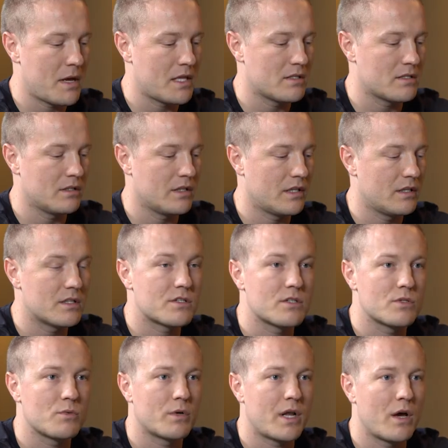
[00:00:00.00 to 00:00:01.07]
pencil in, this
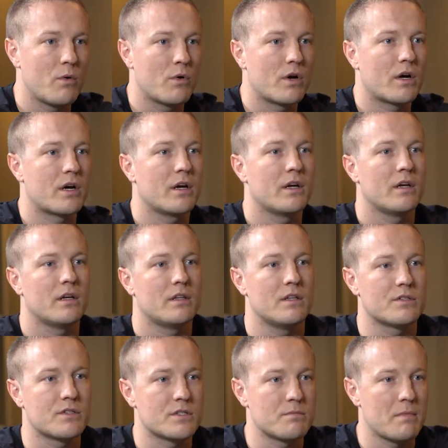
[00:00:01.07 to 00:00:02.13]
is when I work,
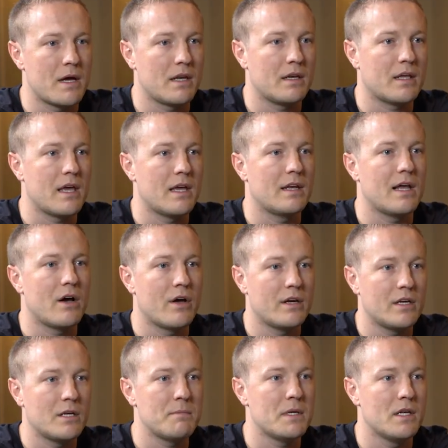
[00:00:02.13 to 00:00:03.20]
this is okay, now I
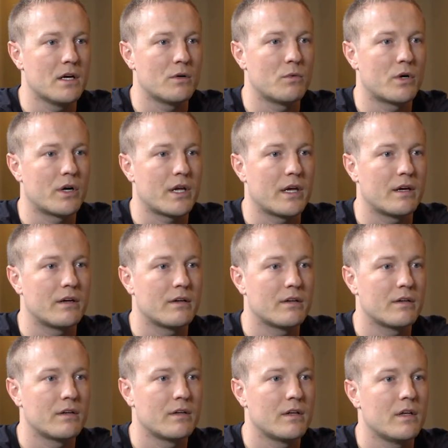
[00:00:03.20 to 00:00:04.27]
need to be done working.
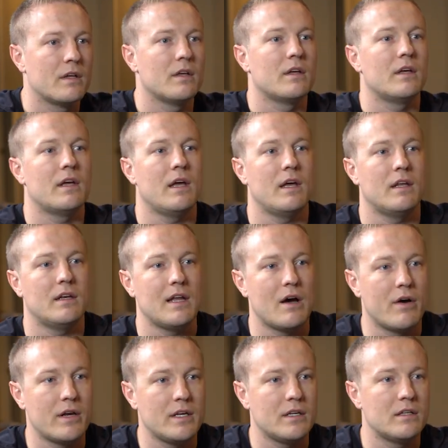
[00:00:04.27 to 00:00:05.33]
And
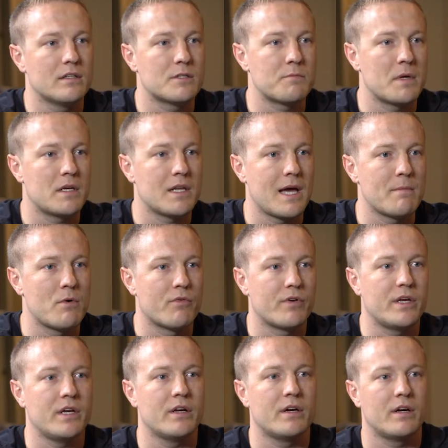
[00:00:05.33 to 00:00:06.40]
now I need to spend time over
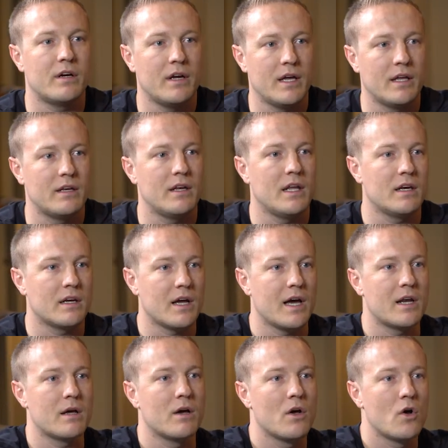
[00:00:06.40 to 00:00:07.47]
here, and
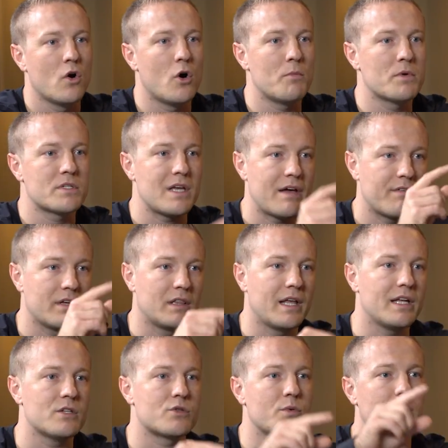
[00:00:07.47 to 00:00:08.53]
kind of almost having
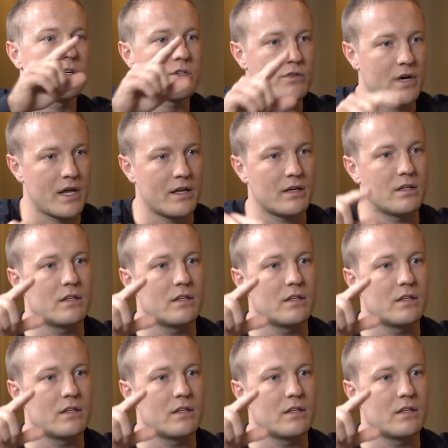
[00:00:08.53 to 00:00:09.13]
light switch, right?